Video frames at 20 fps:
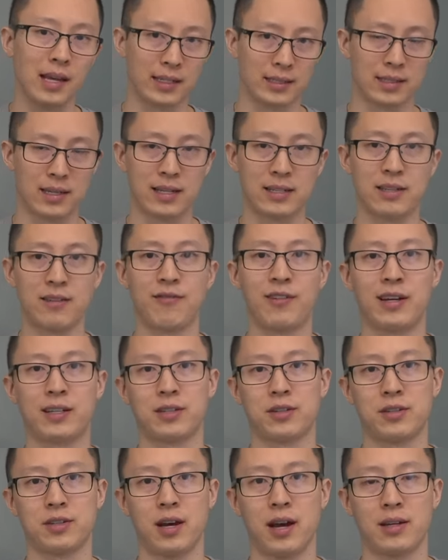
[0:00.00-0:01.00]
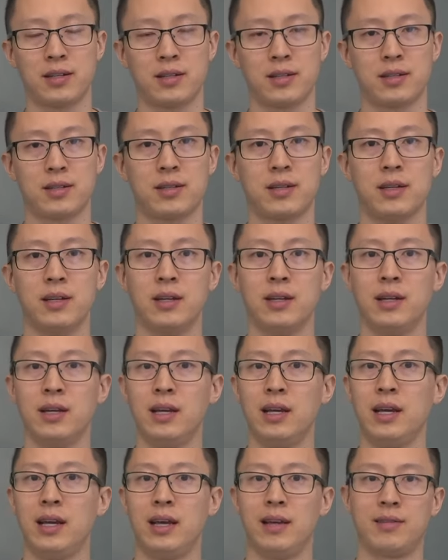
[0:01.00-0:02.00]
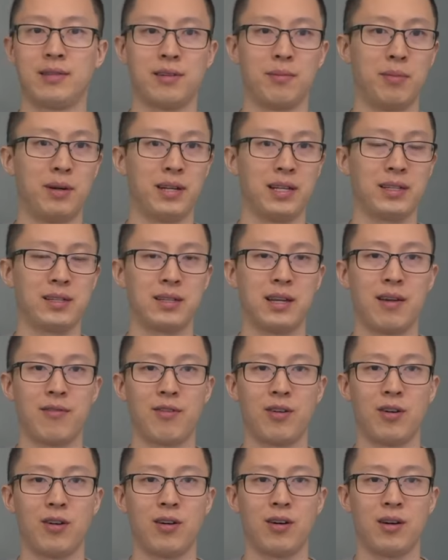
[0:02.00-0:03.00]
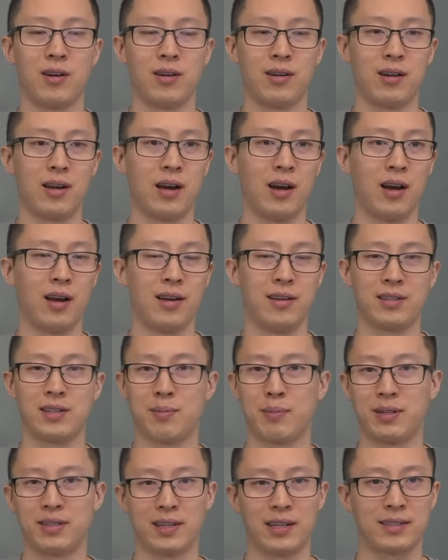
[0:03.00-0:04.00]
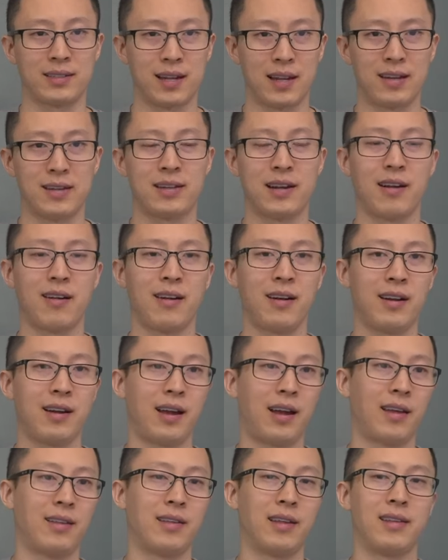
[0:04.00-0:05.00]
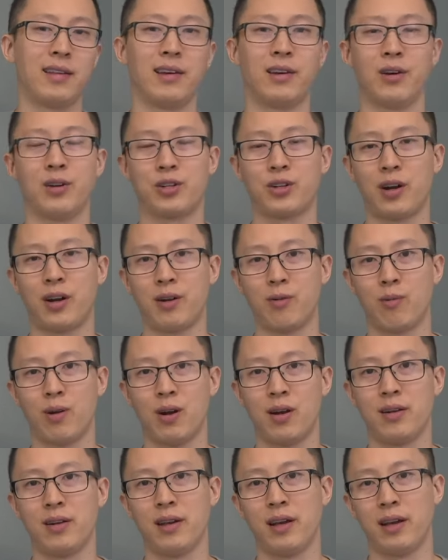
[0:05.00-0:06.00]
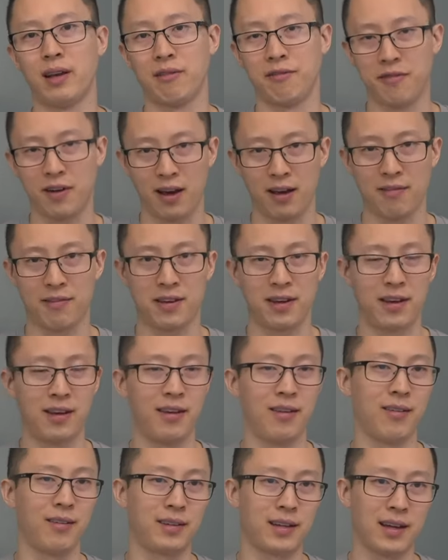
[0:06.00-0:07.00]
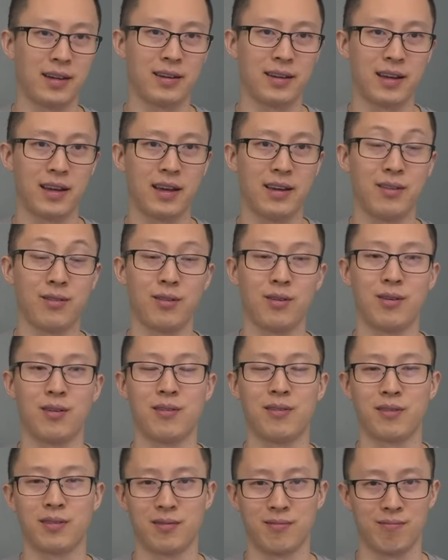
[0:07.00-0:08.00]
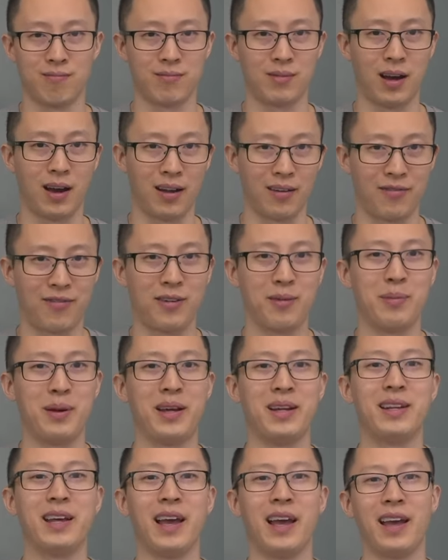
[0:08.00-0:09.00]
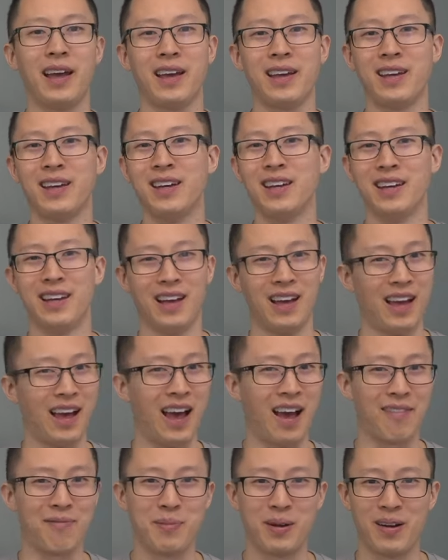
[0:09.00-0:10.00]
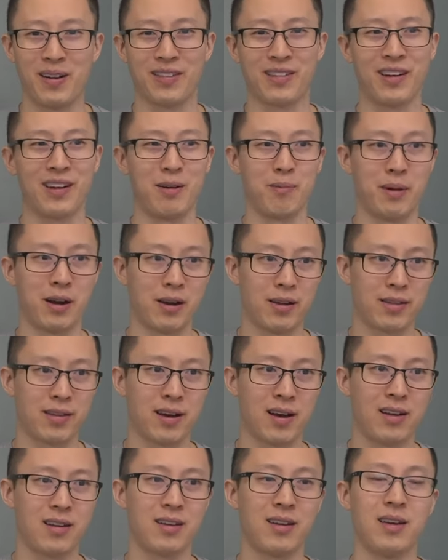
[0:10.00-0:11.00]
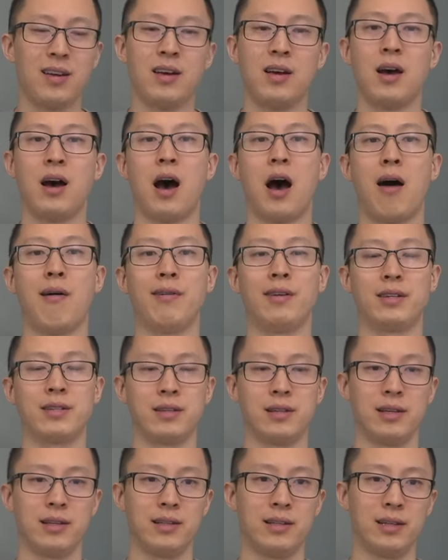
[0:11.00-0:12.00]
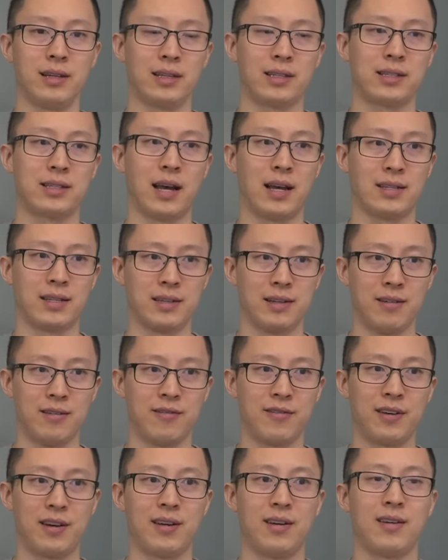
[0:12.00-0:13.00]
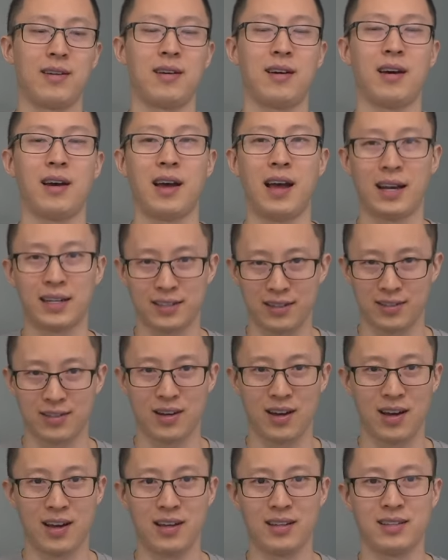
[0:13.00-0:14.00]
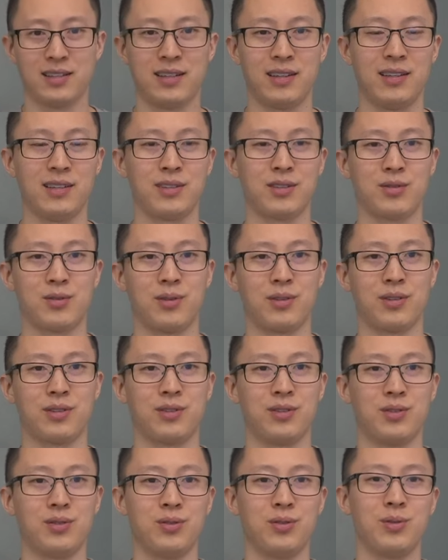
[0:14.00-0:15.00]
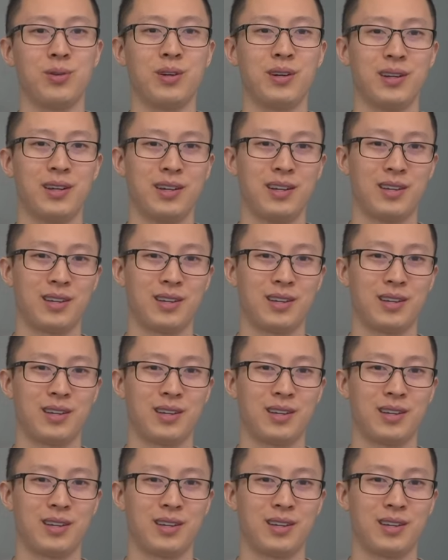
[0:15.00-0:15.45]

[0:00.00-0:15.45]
excessive exercises. somebody's never, uh, if somebody's like sedentary and then they go try to run a 5K or 10K or, God forbid, a half marathon or marathon, obviously the excessive uh, exercise is going to